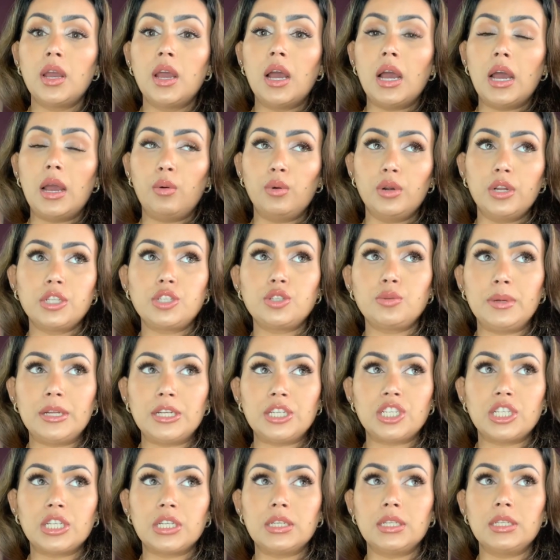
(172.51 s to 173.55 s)
I wanted to
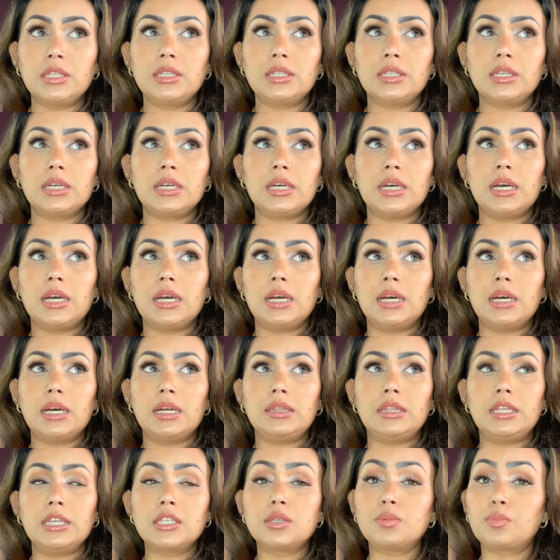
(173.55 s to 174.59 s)
mention
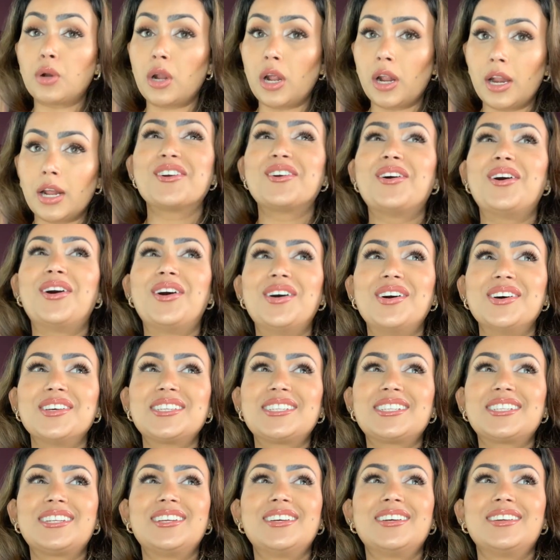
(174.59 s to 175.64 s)
this product
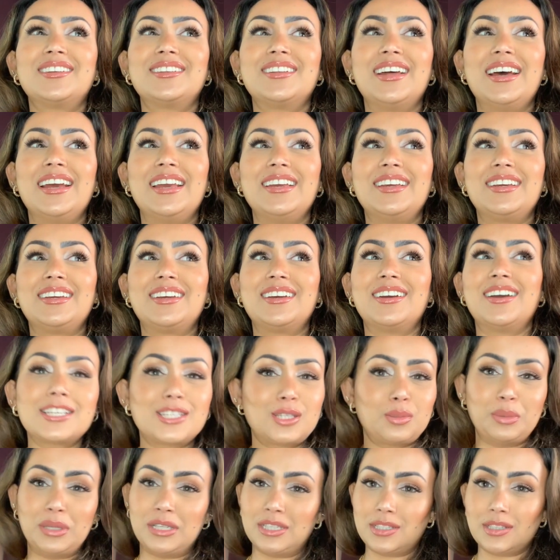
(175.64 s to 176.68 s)
cost like
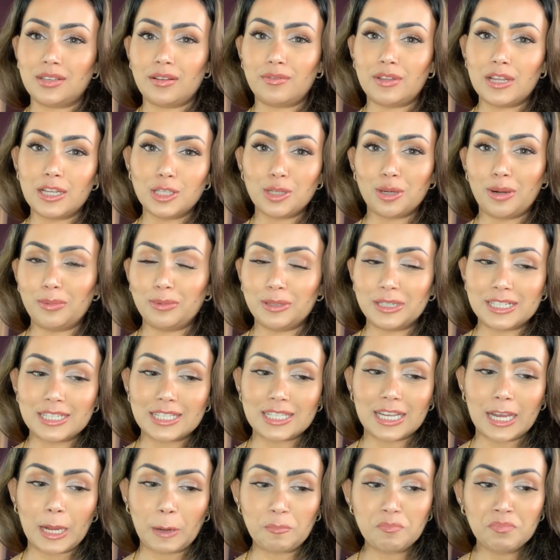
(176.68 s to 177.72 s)
expensive. That's all I'm gonna
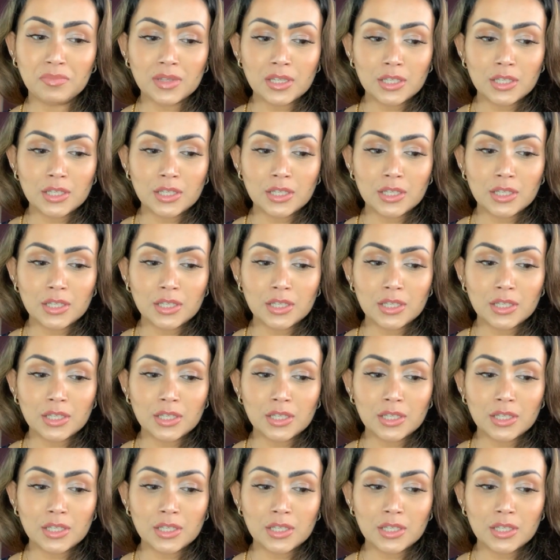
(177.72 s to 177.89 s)
say.